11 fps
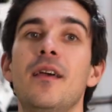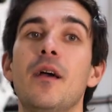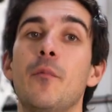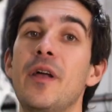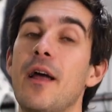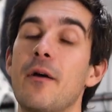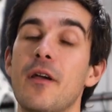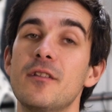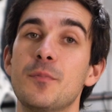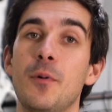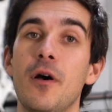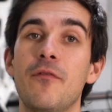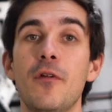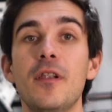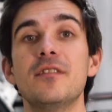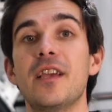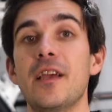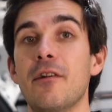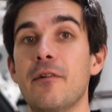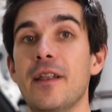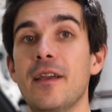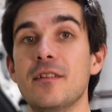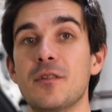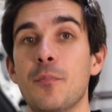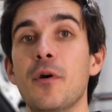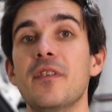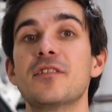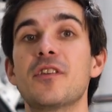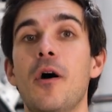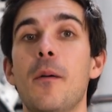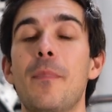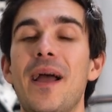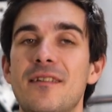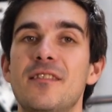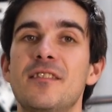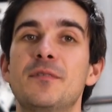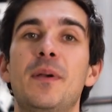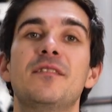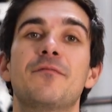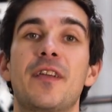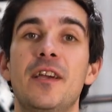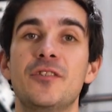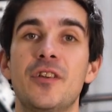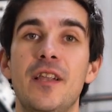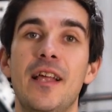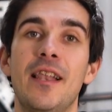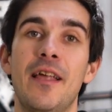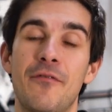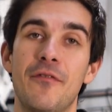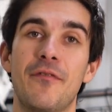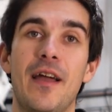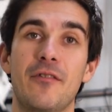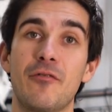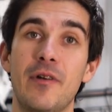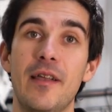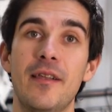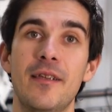and we're now going to put a full interior in it to put this car back to the specification it left the factory in.